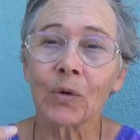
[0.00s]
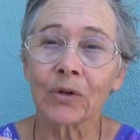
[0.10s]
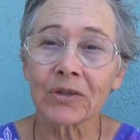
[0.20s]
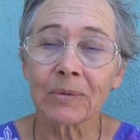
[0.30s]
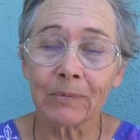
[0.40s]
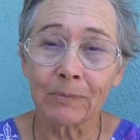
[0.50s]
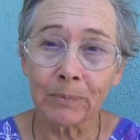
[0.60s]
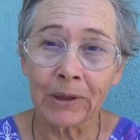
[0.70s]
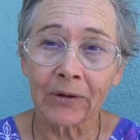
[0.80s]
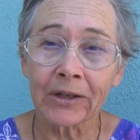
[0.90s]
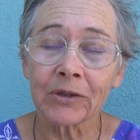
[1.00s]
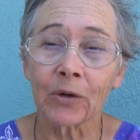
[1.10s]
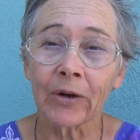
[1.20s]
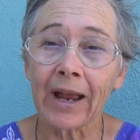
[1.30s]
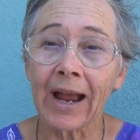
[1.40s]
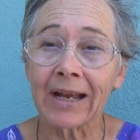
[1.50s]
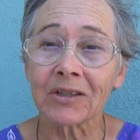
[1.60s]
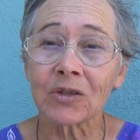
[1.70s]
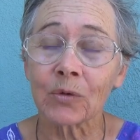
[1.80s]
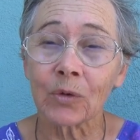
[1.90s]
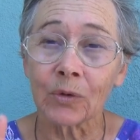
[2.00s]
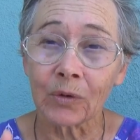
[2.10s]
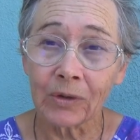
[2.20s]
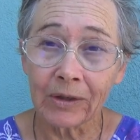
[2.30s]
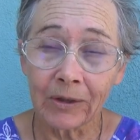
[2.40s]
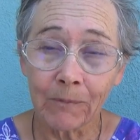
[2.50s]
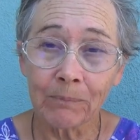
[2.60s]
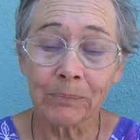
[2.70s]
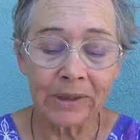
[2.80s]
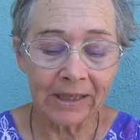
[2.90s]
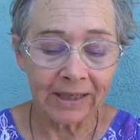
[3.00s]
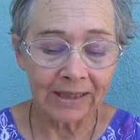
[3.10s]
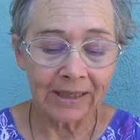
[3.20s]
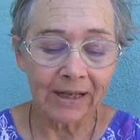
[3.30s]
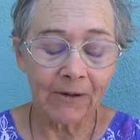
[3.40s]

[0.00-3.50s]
or spirit or astral being